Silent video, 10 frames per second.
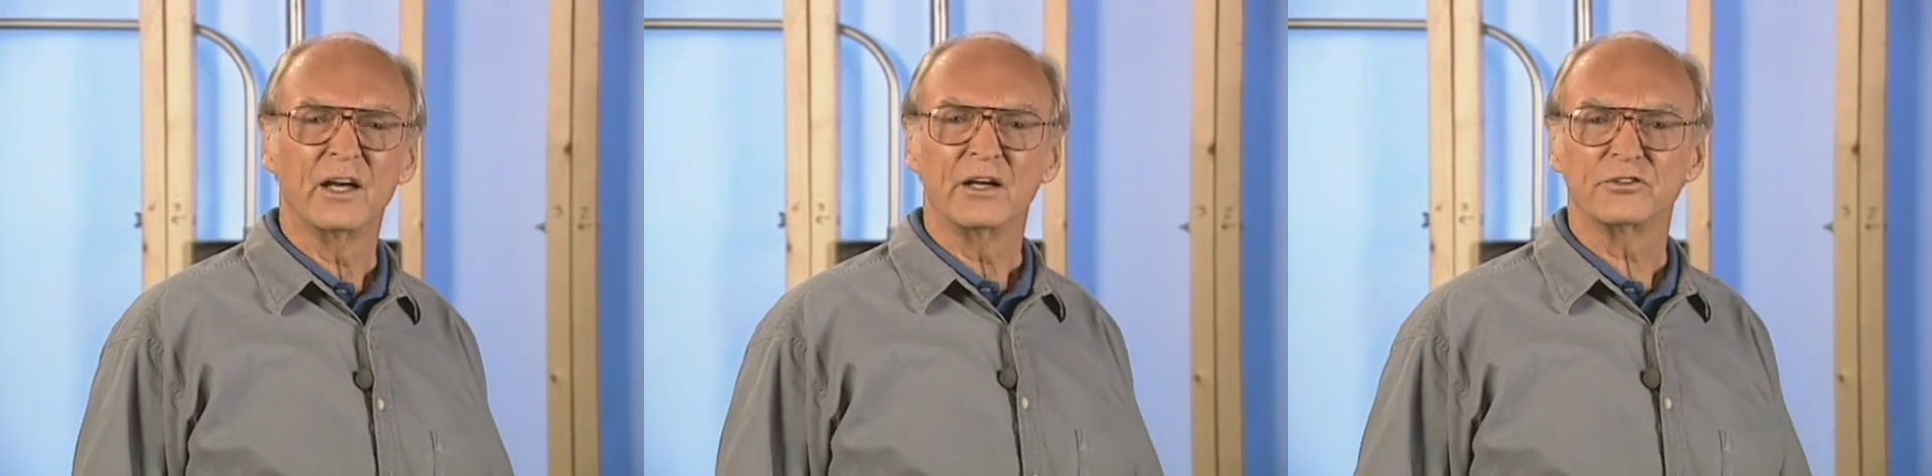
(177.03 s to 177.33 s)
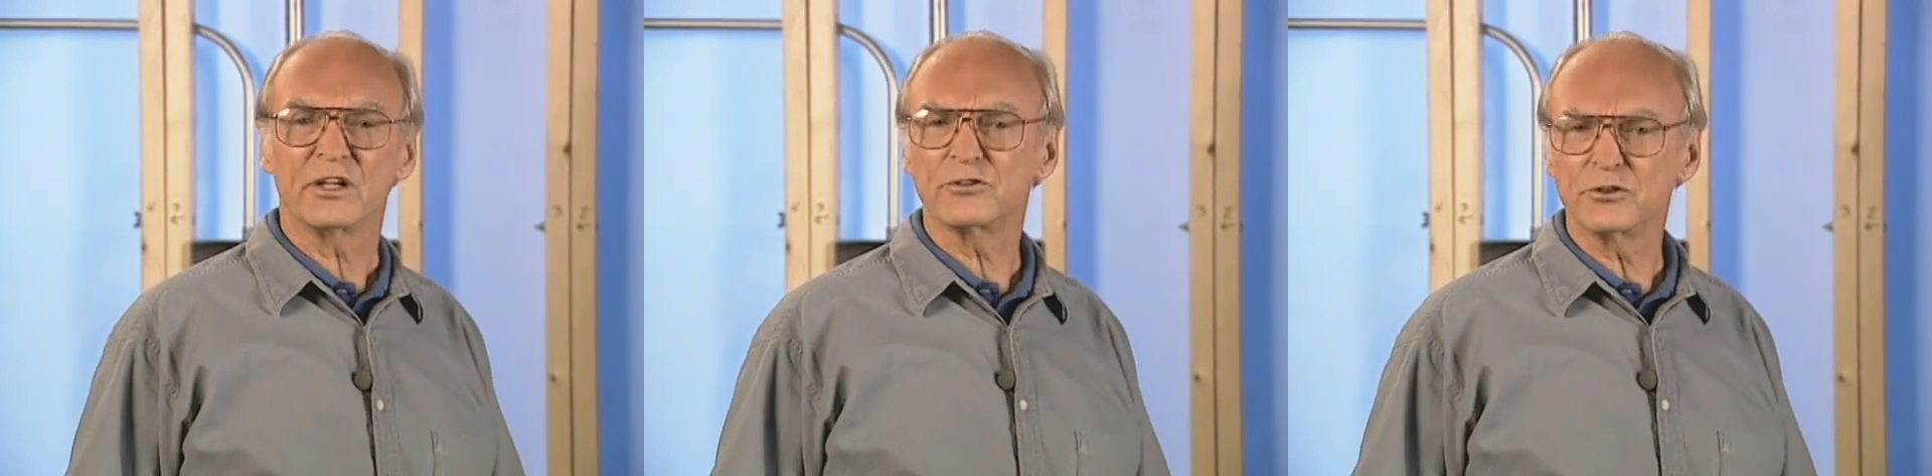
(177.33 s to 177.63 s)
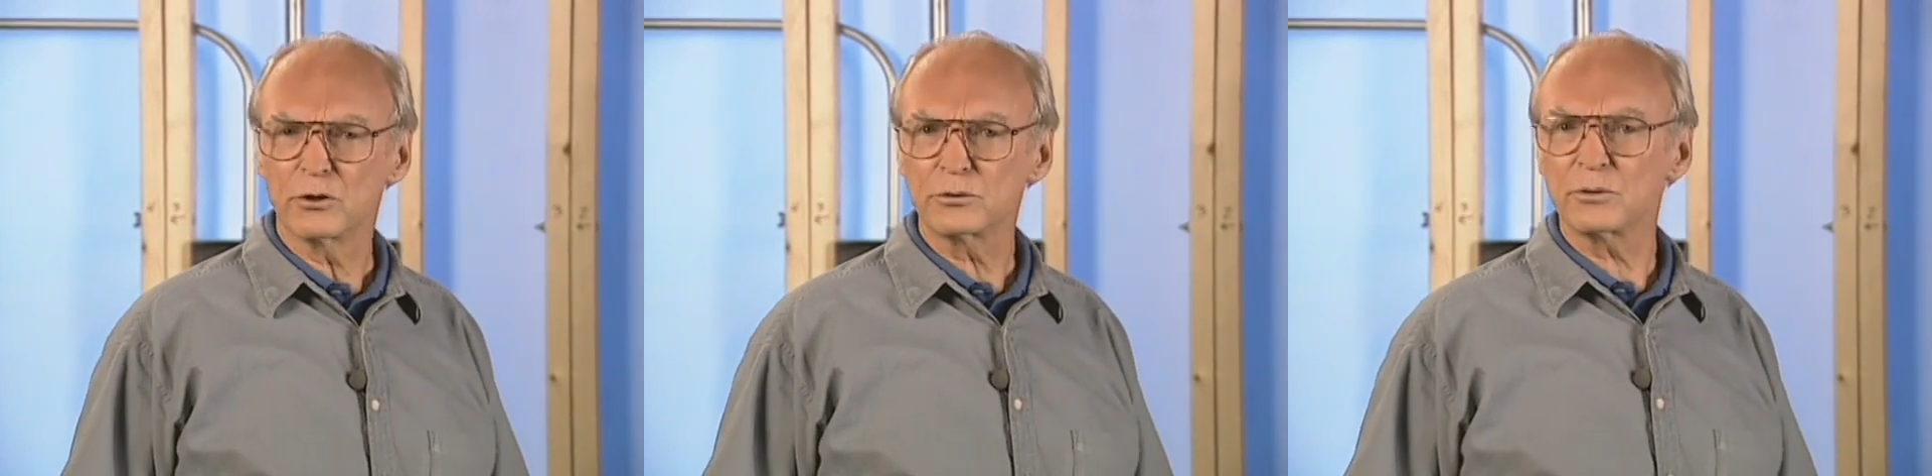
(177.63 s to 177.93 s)
since
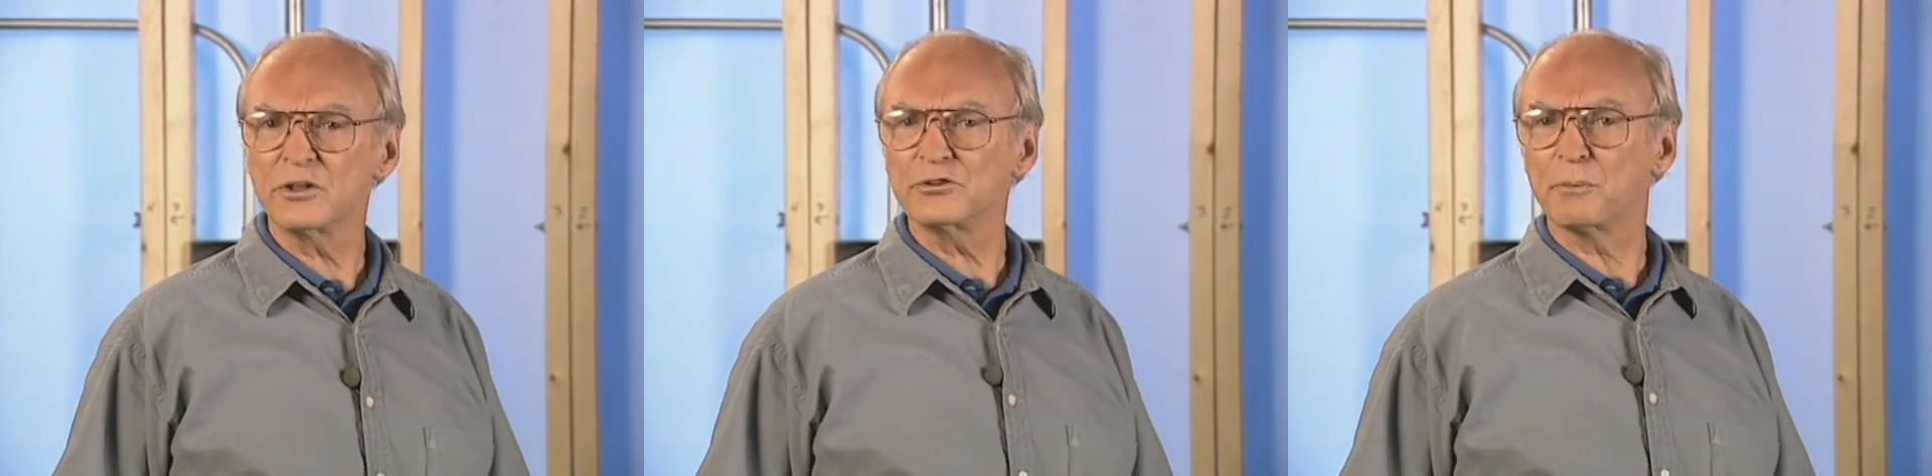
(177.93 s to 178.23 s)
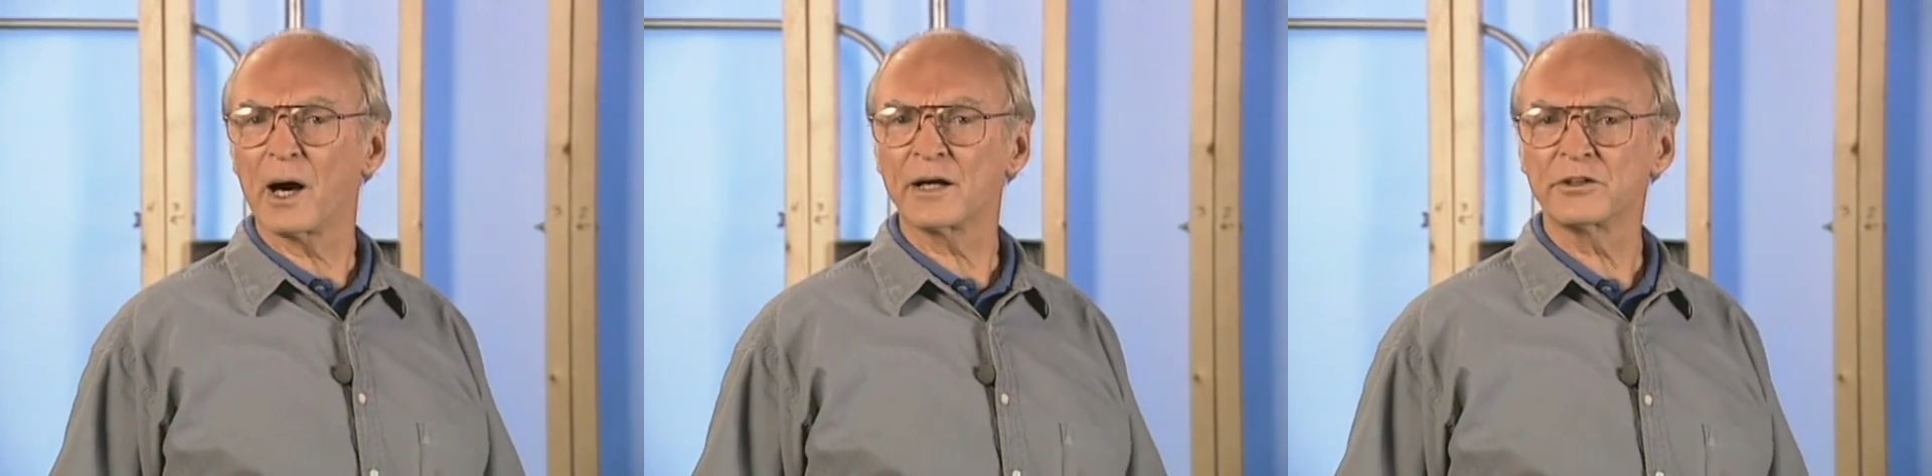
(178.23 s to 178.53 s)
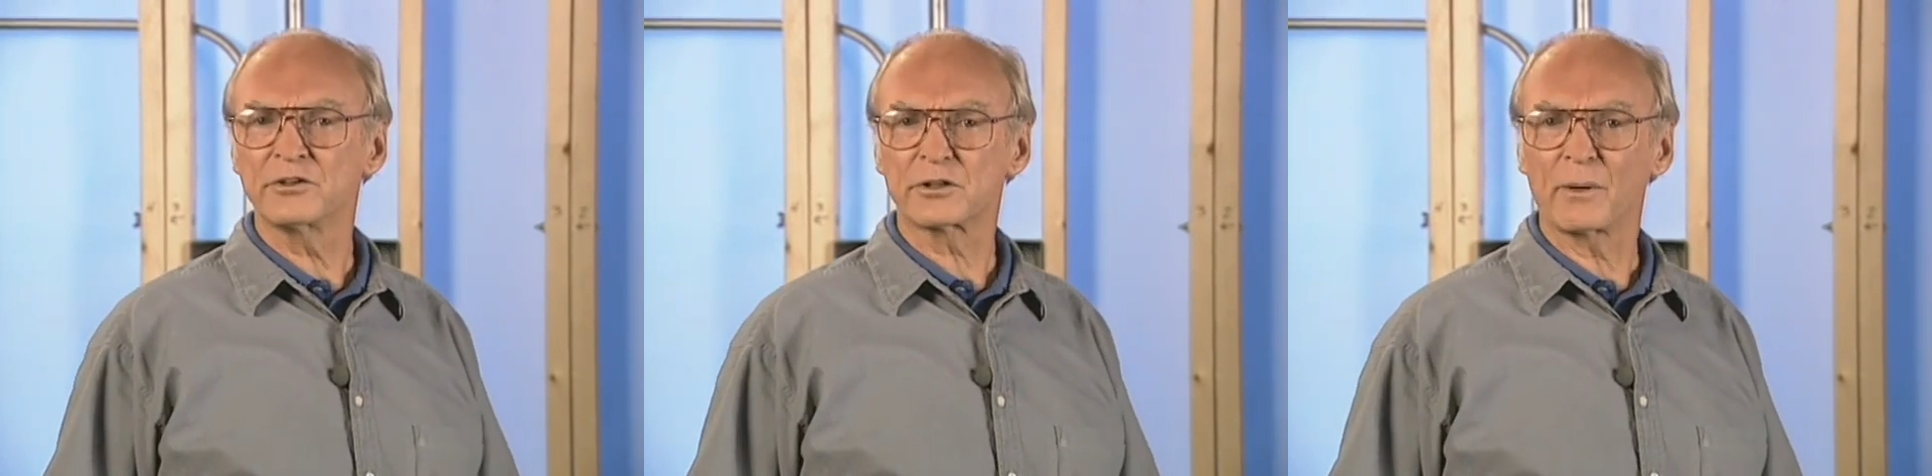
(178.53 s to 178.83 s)
neutral is
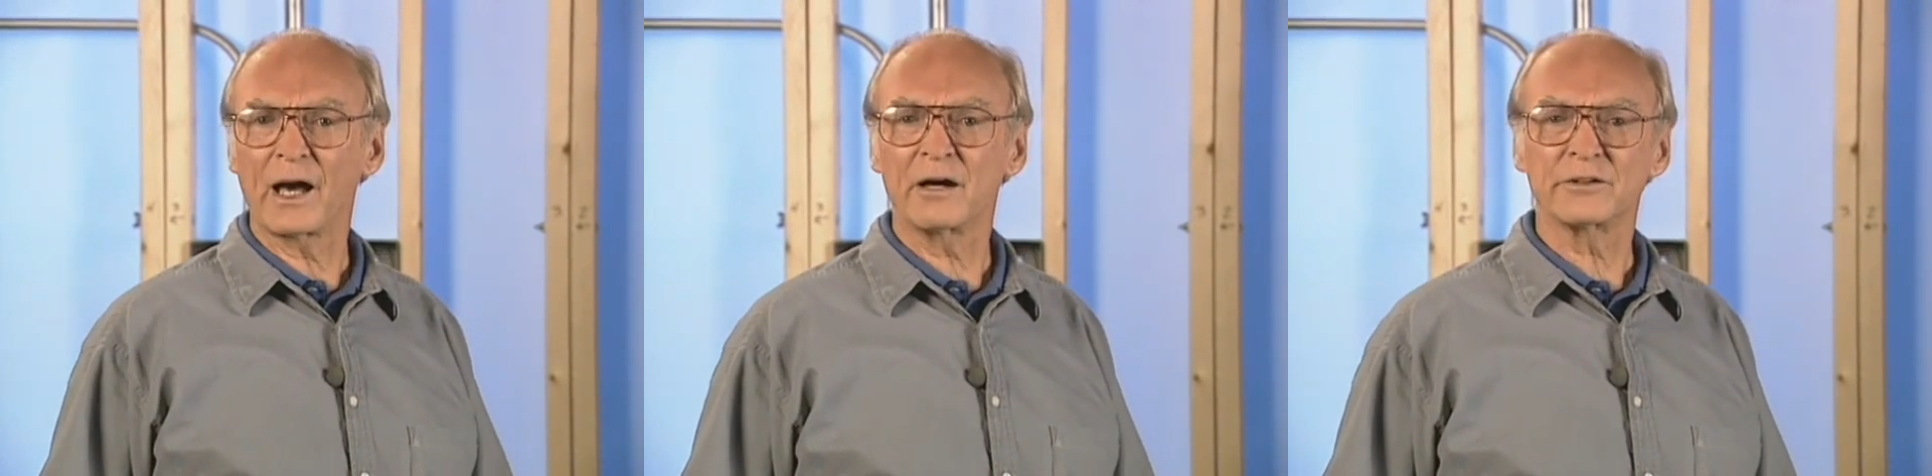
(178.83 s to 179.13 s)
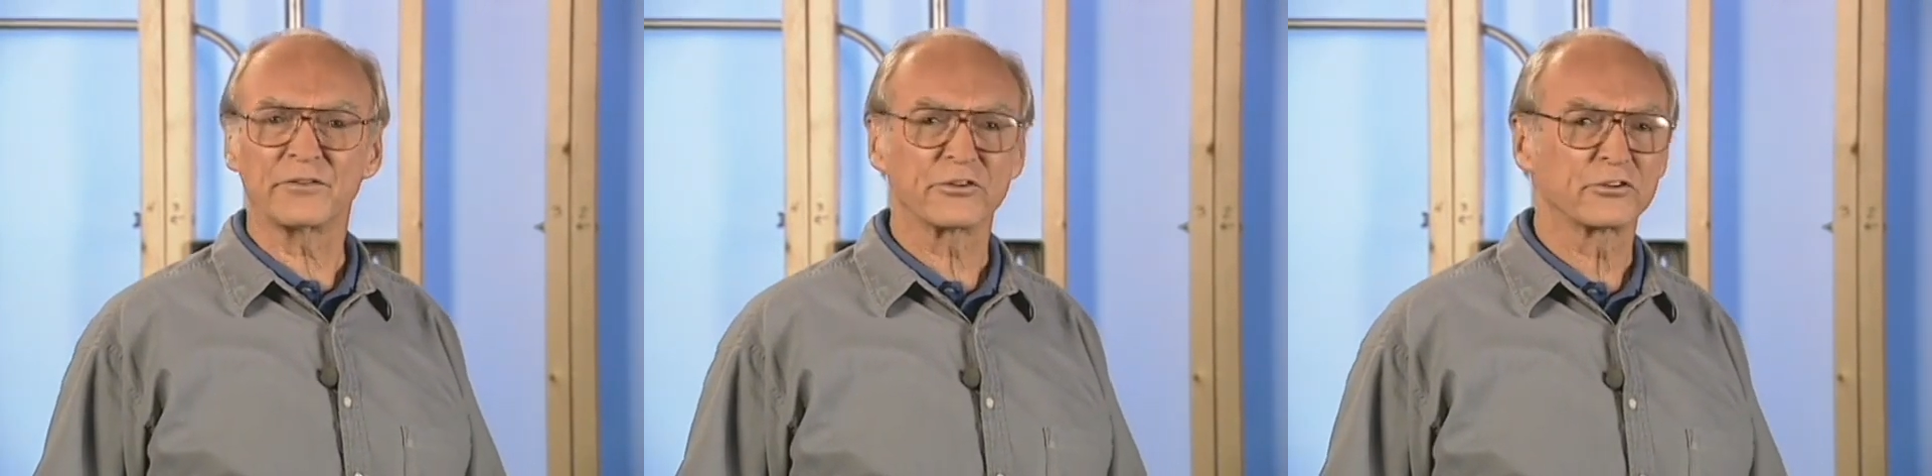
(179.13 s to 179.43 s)
bonded to ground at the